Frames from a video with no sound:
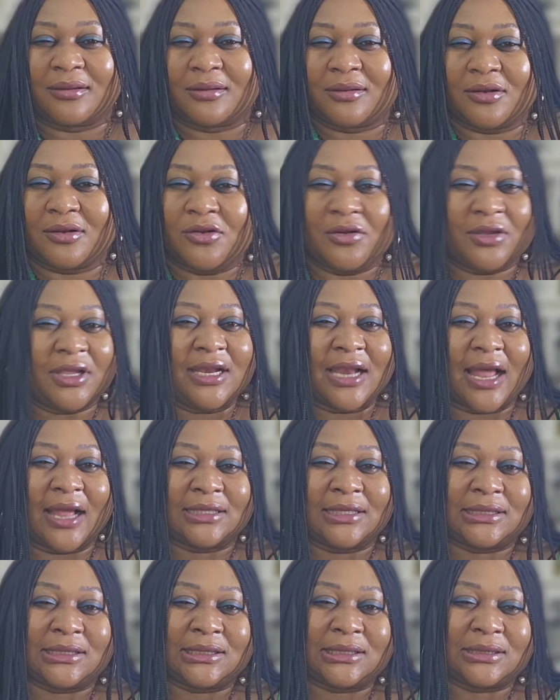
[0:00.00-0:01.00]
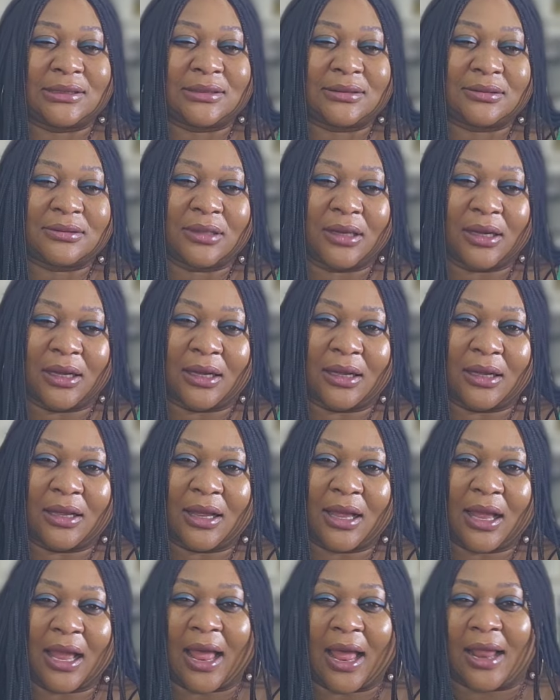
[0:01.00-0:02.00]
Looking at her
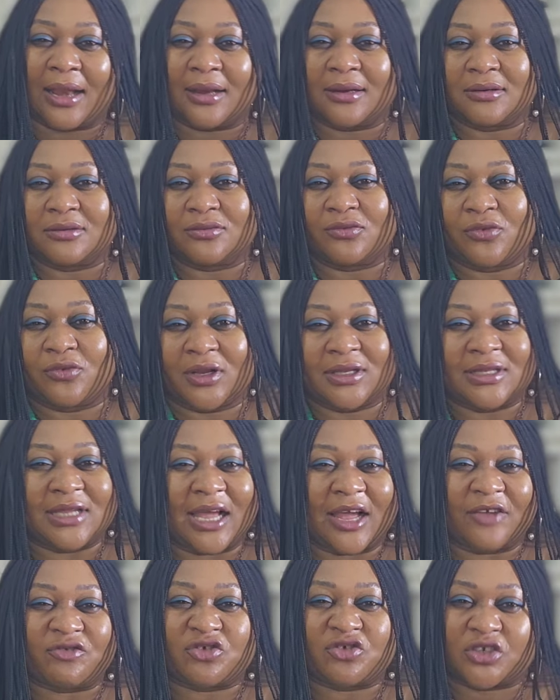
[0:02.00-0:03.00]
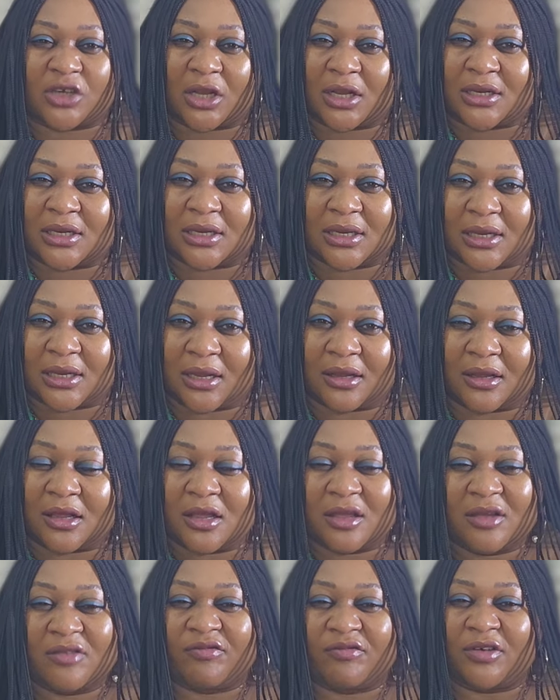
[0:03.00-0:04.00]
and what they have shared here
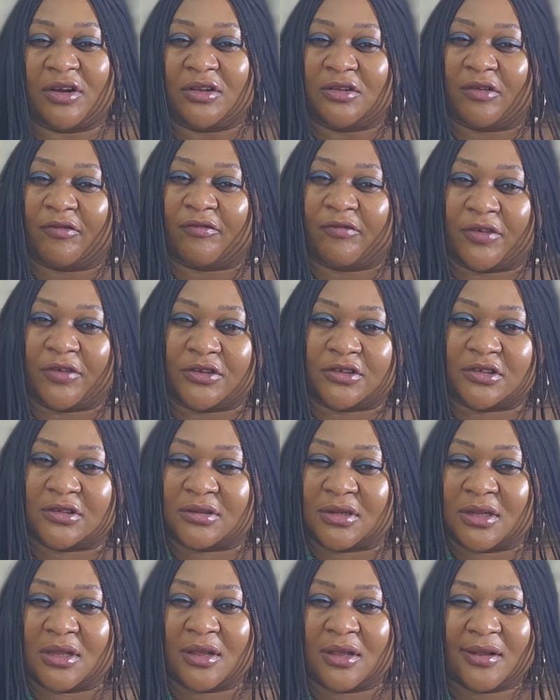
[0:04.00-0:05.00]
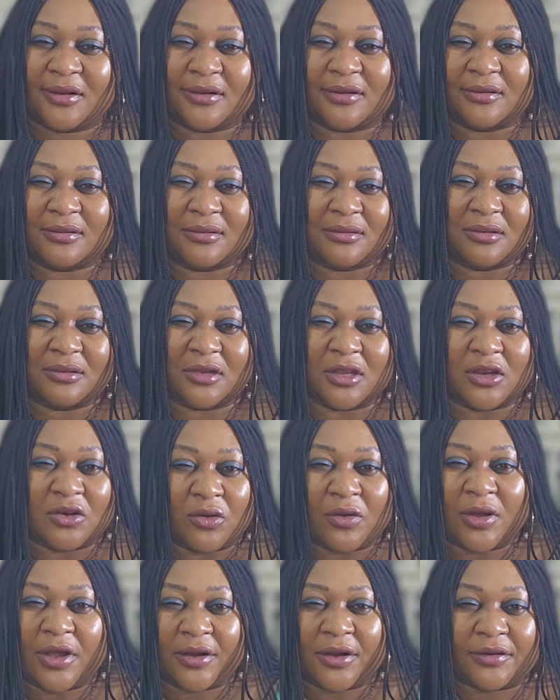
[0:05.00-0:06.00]
in front of us, you know, her